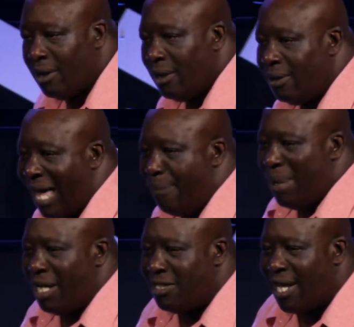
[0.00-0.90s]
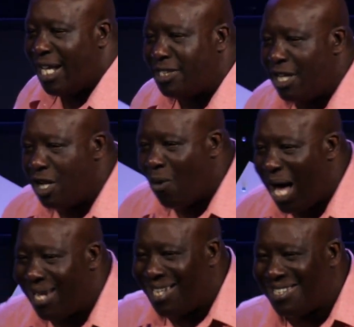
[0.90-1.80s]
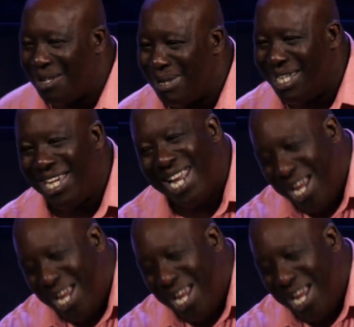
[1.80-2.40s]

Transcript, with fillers: that means that it's in your what? It's in my DNA. It